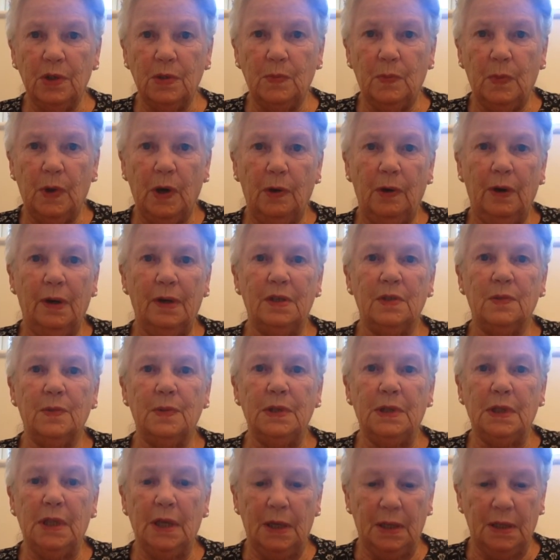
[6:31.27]
Boaz was
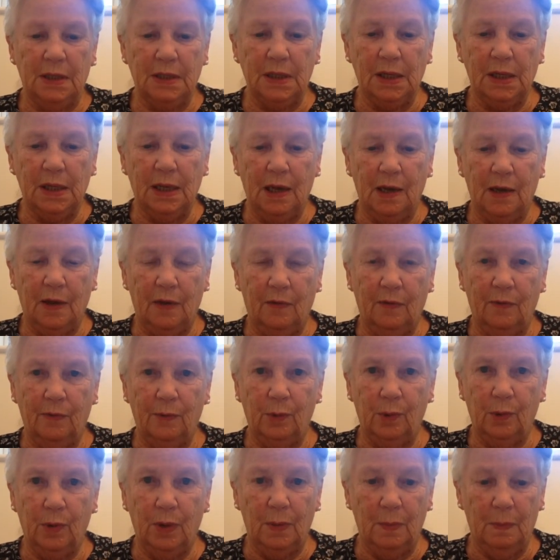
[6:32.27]
there to care
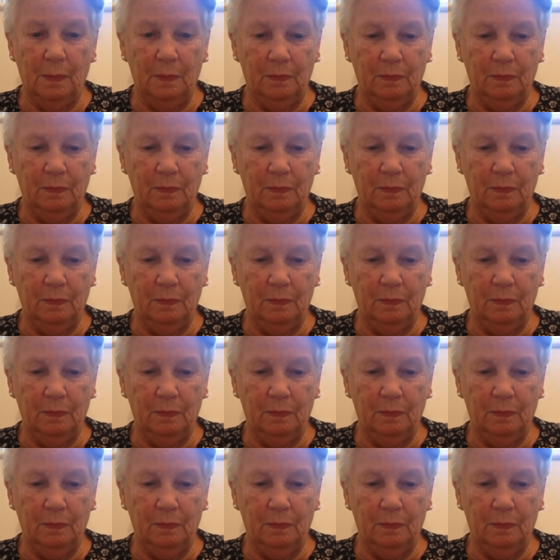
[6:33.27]
for them.